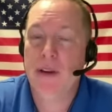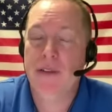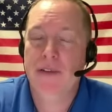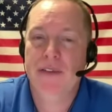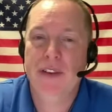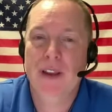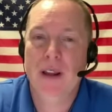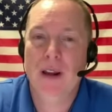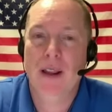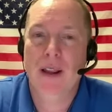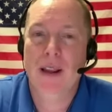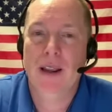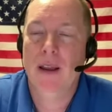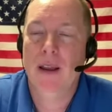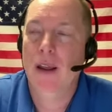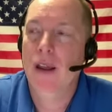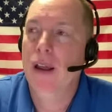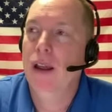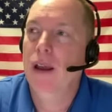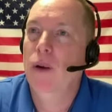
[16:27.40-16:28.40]
feeling
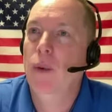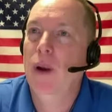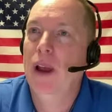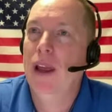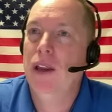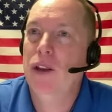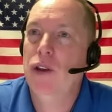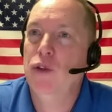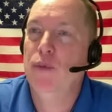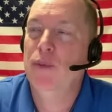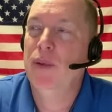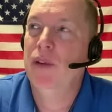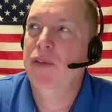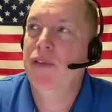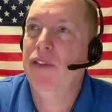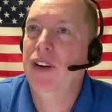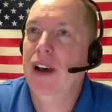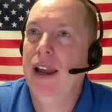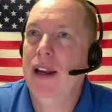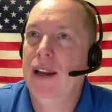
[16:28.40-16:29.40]
when you've been
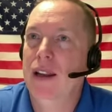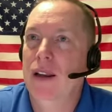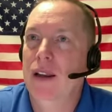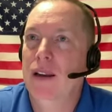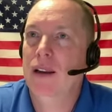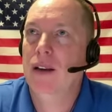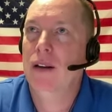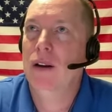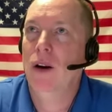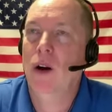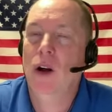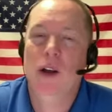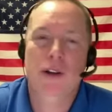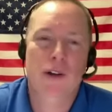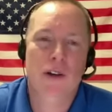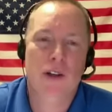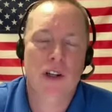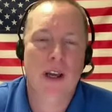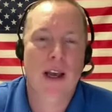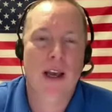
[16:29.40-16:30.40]
fighting all
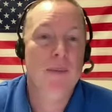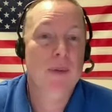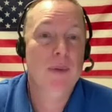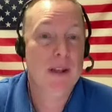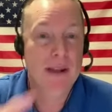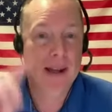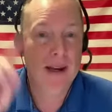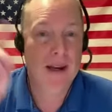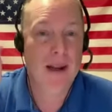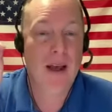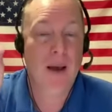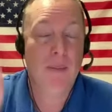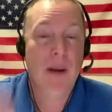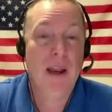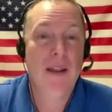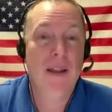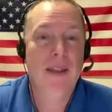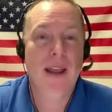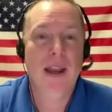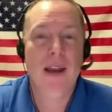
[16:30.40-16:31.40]
your time to get up,
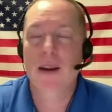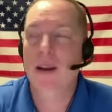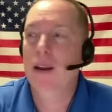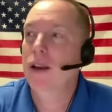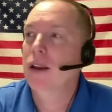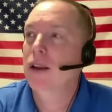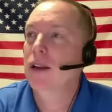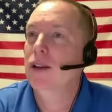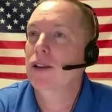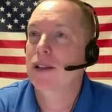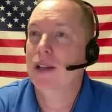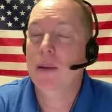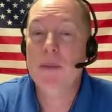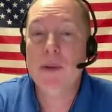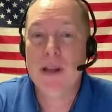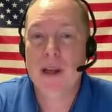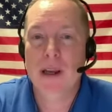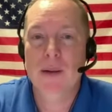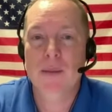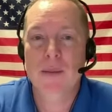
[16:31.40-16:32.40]
and then
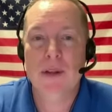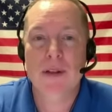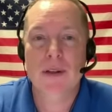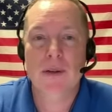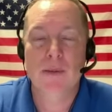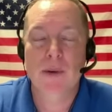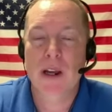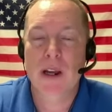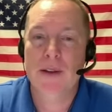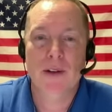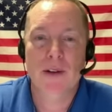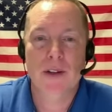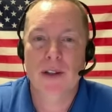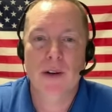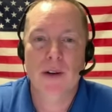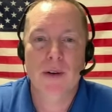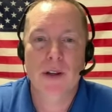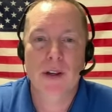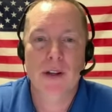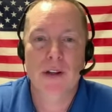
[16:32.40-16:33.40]
sometimes the weather's
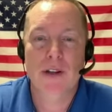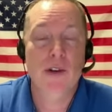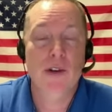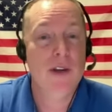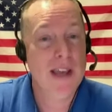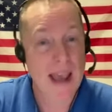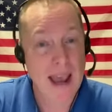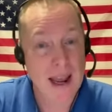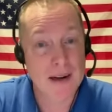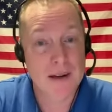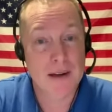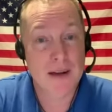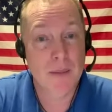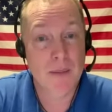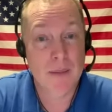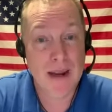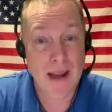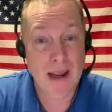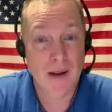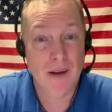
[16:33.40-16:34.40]
so good you can't
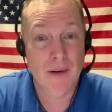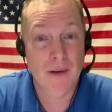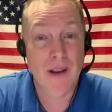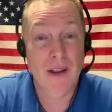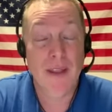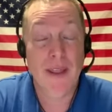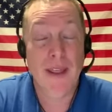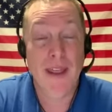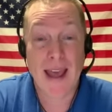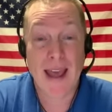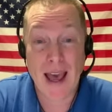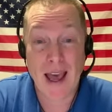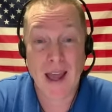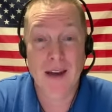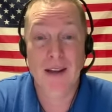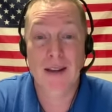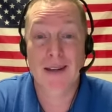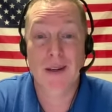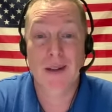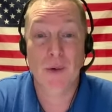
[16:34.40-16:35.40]
come down. That
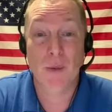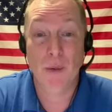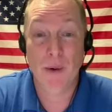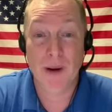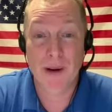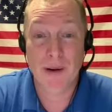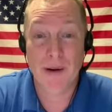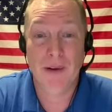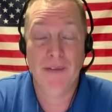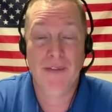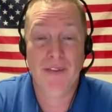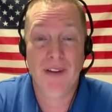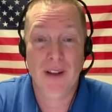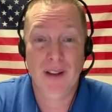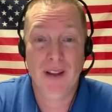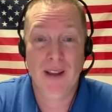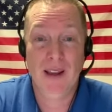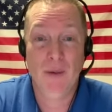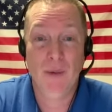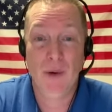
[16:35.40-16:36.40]
is a weird
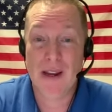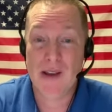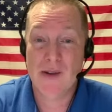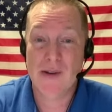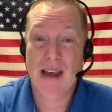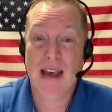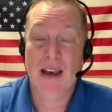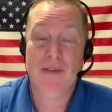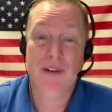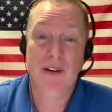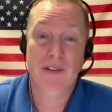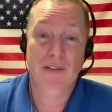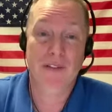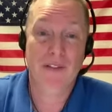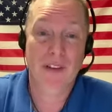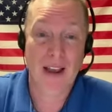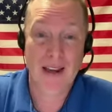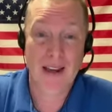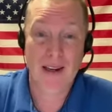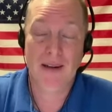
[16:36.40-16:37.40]
feeling when you have to
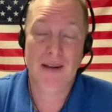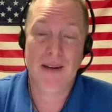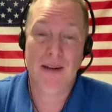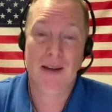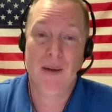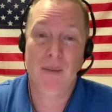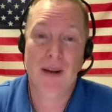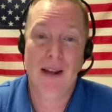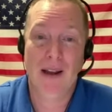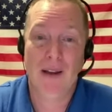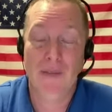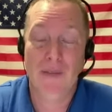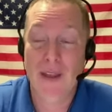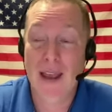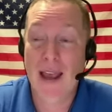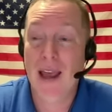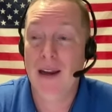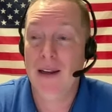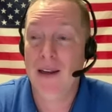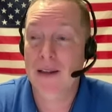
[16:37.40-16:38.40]
fight to come down.
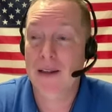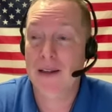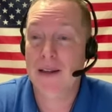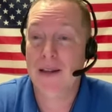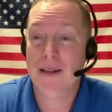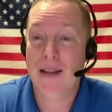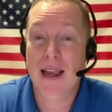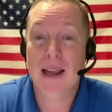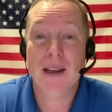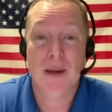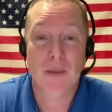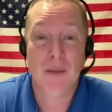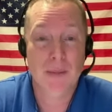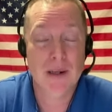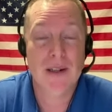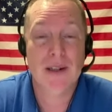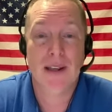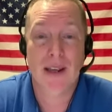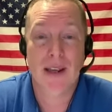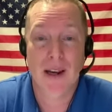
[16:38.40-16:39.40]
That can be
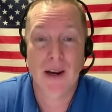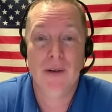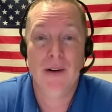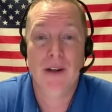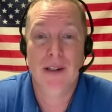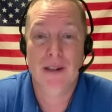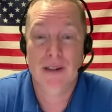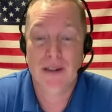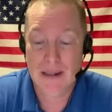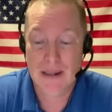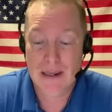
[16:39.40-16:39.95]
scary.